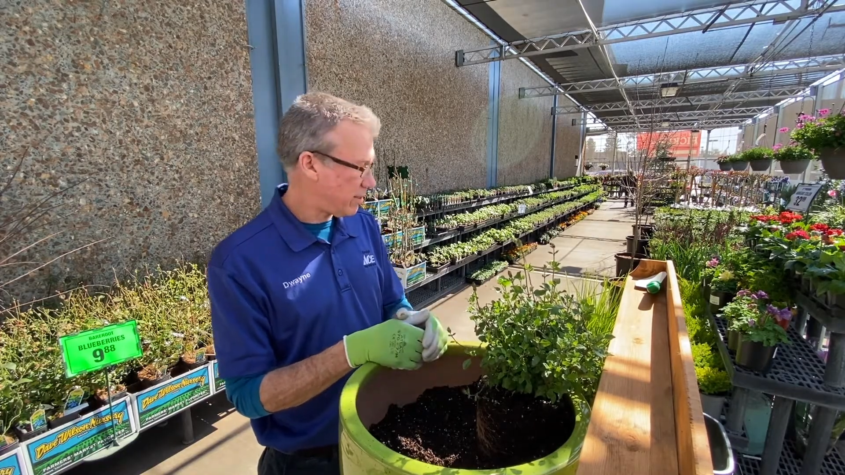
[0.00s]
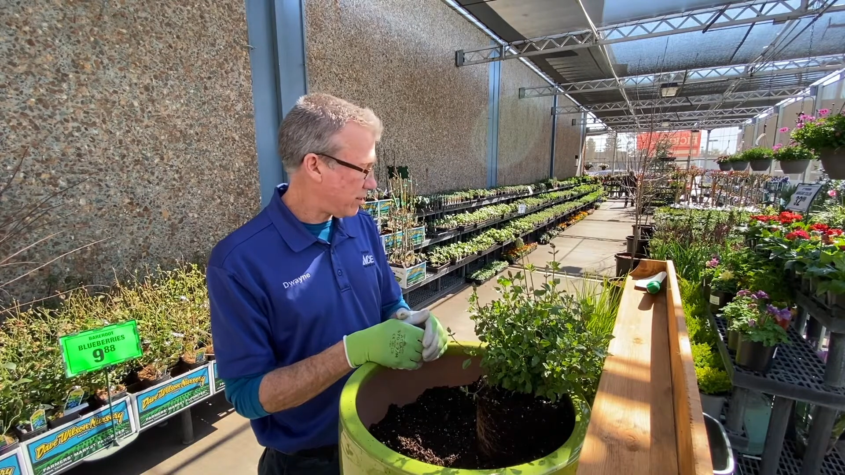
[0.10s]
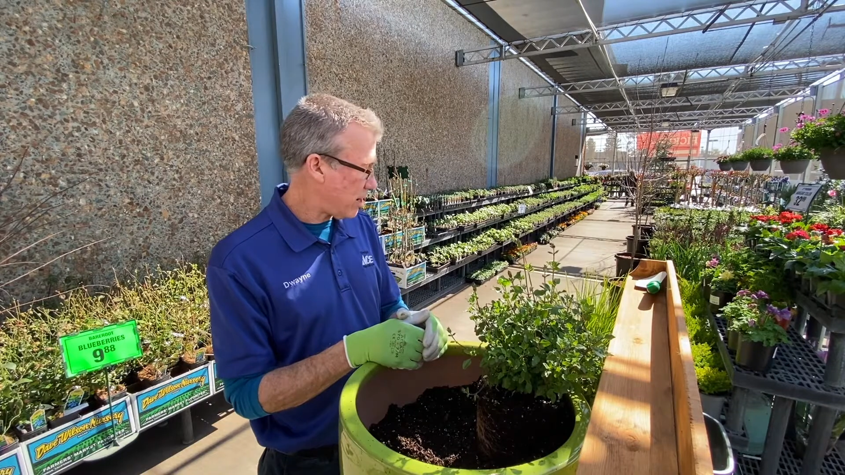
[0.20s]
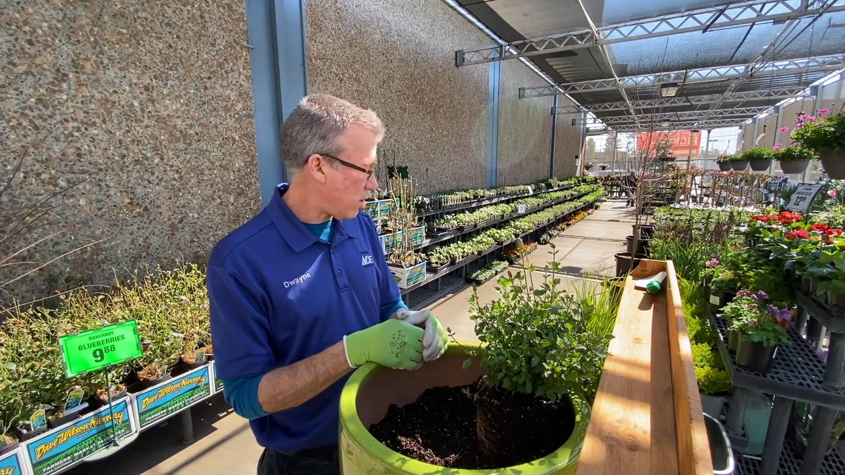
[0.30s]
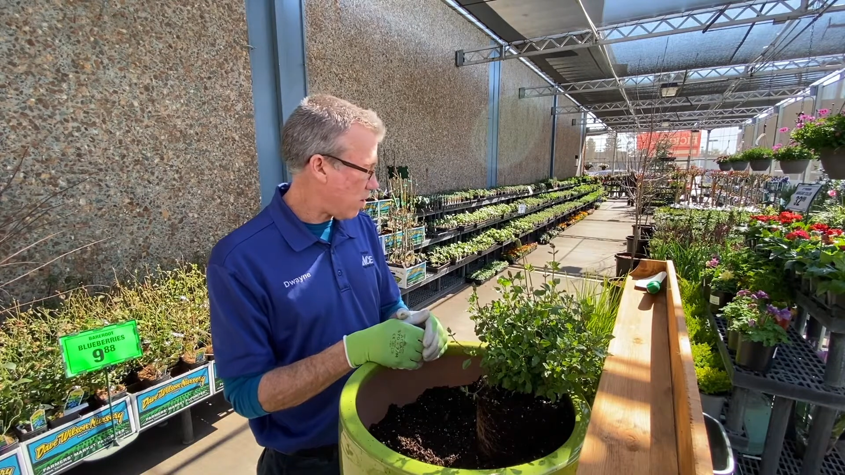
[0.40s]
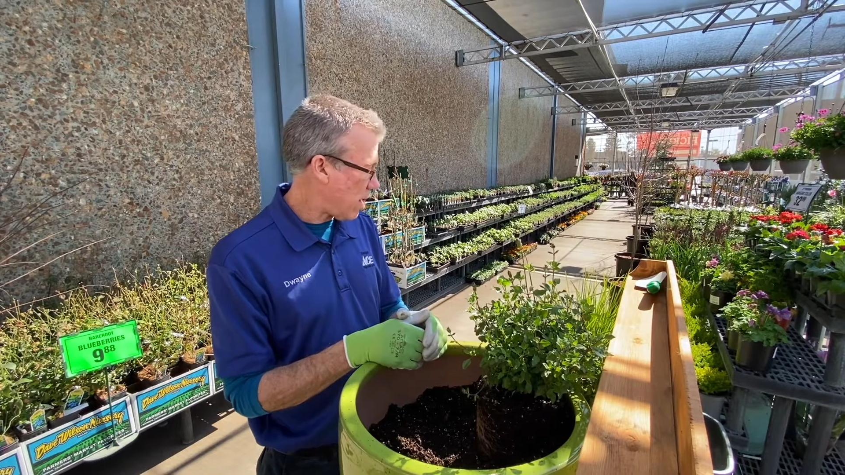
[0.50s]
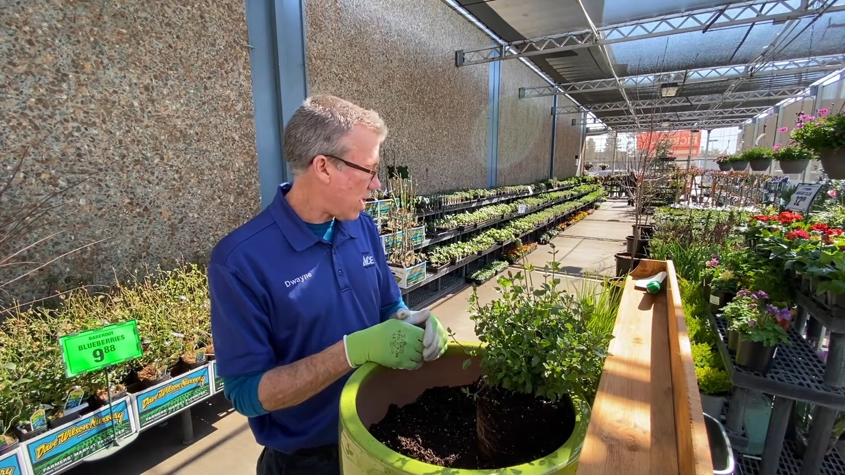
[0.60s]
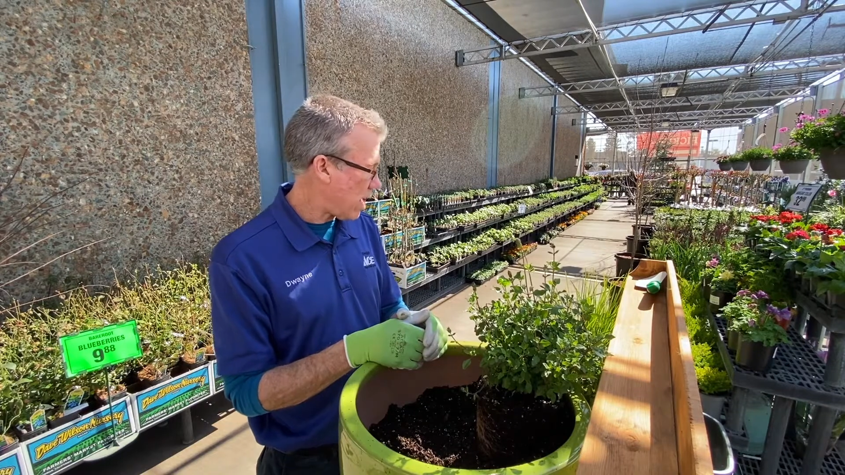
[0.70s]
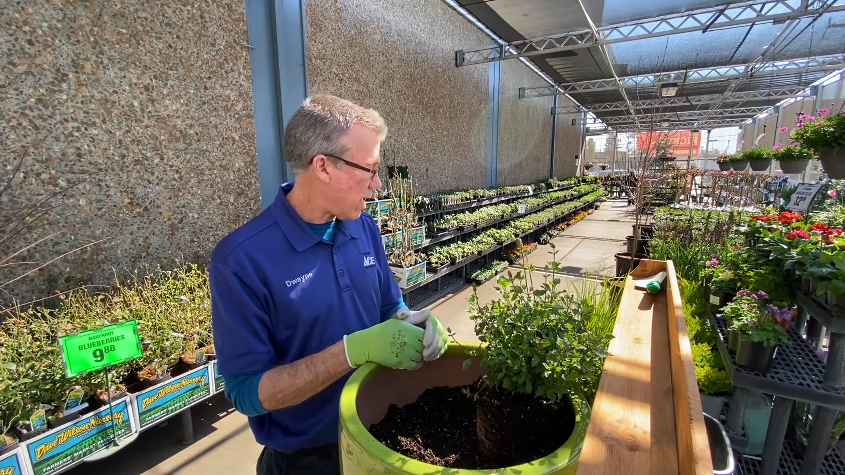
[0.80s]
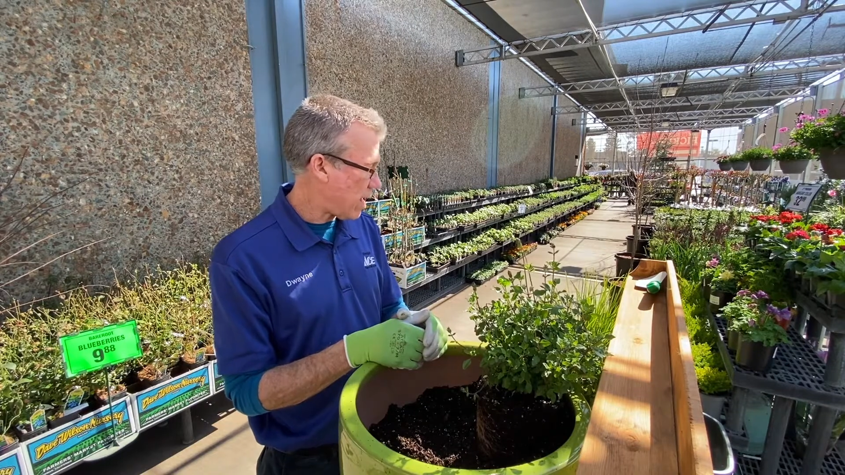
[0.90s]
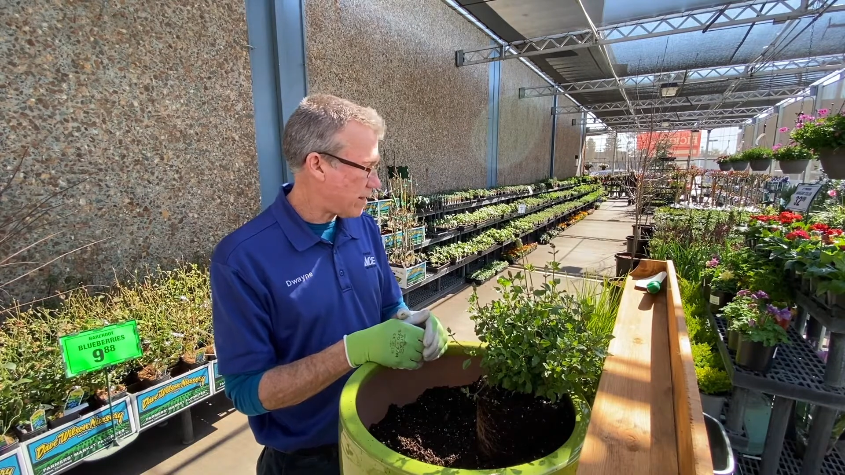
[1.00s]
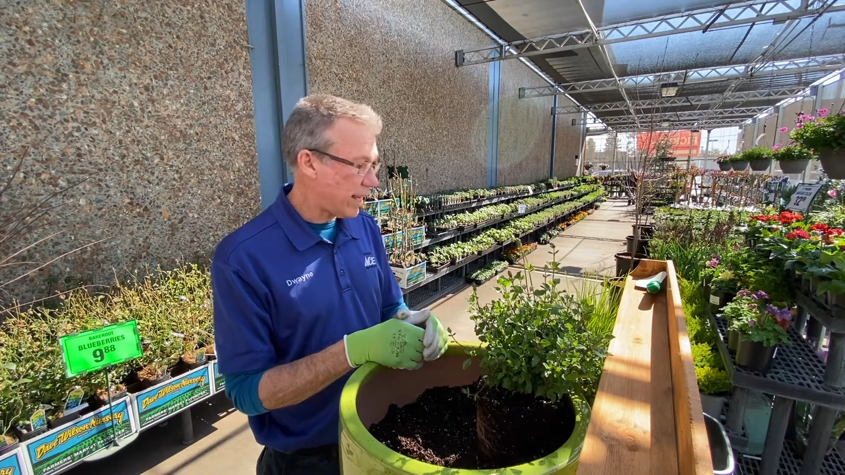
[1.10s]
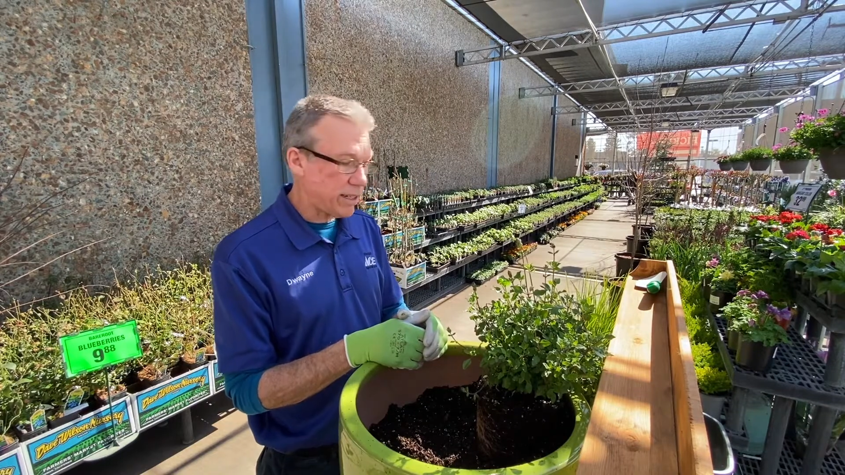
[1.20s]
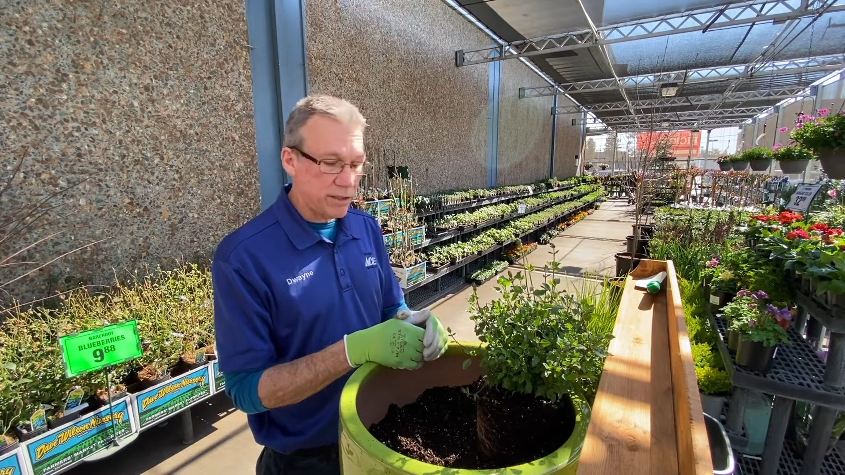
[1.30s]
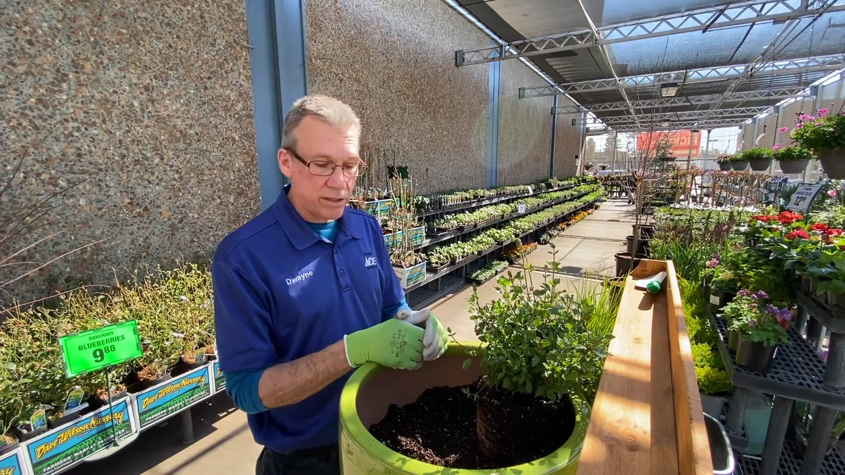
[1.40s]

So that is